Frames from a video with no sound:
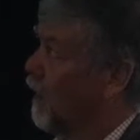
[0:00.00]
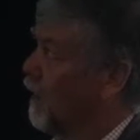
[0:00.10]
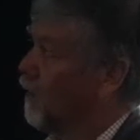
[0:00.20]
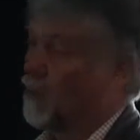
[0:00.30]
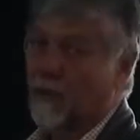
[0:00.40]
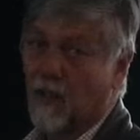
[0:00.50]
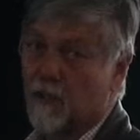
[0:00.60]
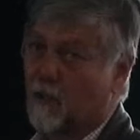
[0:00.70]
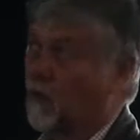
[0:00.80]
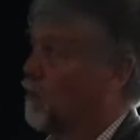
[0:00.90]
With
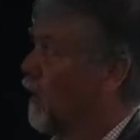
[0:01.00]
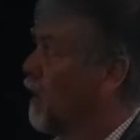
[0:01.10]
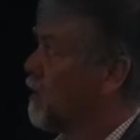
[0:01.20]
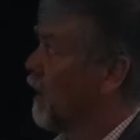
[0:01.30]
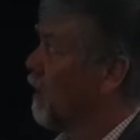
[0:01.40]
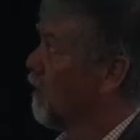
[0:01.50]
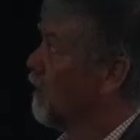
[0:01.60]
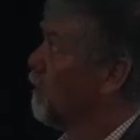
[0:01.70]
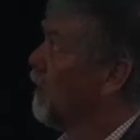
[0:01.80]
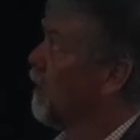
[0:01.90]
acacia quadrimarginae on
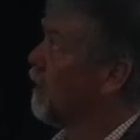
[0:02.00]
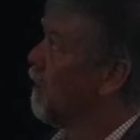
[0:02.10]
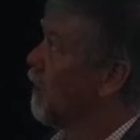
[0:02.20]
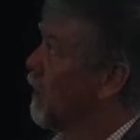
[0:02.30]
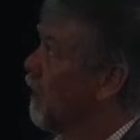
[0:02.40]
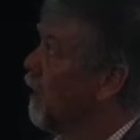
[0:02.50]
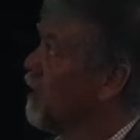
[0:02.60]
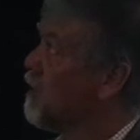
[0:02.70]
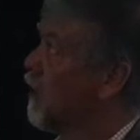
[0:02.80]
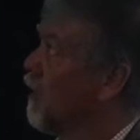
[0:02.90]
them. You've got the
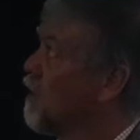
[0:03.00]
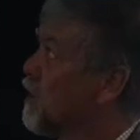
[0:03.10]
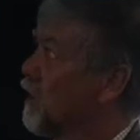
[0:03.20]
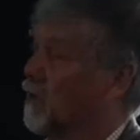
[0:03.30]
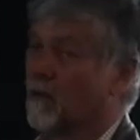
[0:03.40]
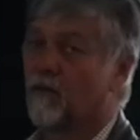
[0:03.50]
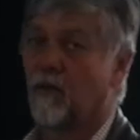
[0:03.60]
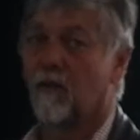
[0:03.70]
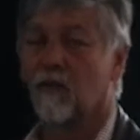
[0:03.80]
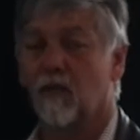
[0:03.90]
ironstone, chert and
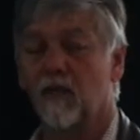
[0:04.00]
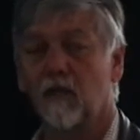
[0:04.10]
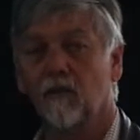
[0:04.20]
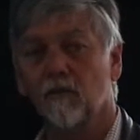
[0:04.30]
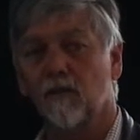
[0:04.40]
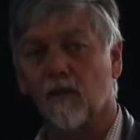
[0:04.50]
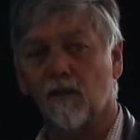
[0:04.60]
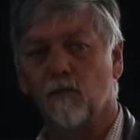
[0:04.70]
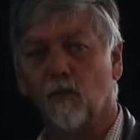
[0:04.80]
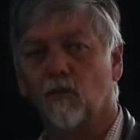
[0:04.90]
Ferry Creek hills,
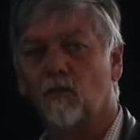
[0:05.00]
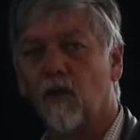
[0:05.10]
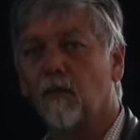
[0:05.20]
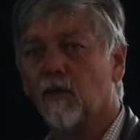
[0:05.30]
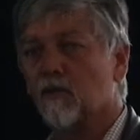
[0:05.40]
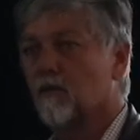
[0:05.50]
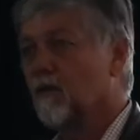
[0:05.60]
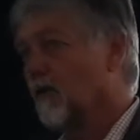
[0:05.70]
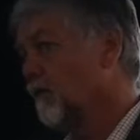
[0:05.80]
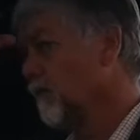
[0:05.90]
just small remnants through
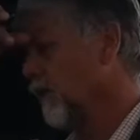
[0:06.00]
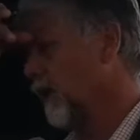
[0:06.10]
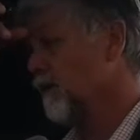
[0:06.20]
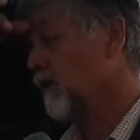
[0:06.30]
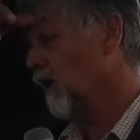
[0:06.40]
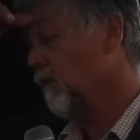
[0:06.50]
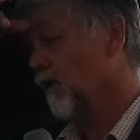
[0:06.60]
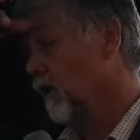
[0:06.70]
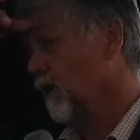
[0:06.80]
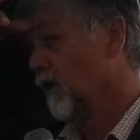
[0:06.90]
the landscape.
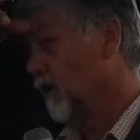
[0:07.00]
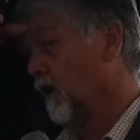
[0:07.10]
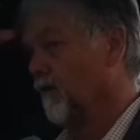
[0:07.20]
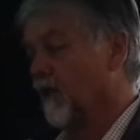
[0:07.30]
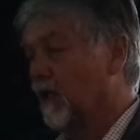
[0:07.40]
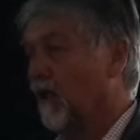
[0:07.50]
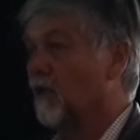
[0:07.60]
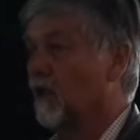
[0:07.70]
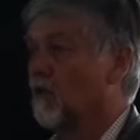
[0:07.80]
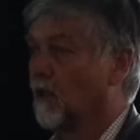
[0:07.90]

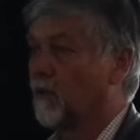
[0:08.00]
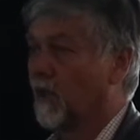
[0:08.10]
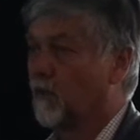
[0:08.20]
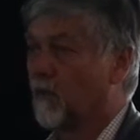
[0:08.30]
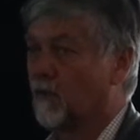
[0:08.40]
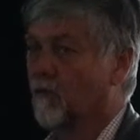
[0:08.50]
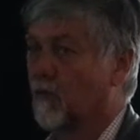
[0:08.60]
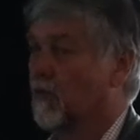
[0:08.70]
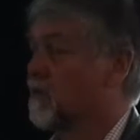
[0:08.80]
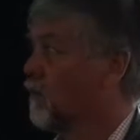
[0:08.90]
Again, they're dominated by
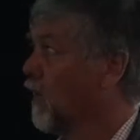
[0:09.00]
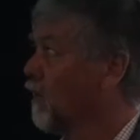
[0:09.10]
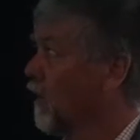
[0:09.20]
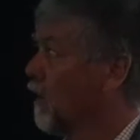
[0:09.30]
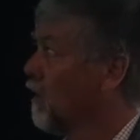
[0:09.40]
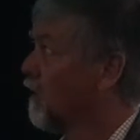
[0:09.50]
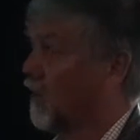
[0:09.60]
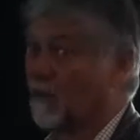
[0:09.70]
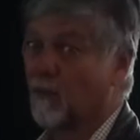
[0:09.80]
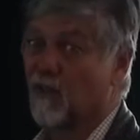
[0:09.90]
varieties of mulga
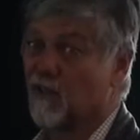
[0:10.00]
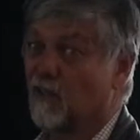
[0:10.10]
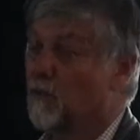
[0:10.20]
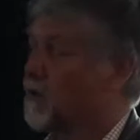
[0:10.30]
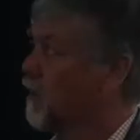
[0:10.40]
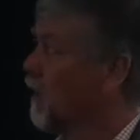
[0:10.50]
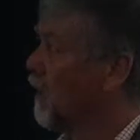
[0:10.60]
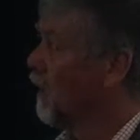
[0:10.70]
and not much else.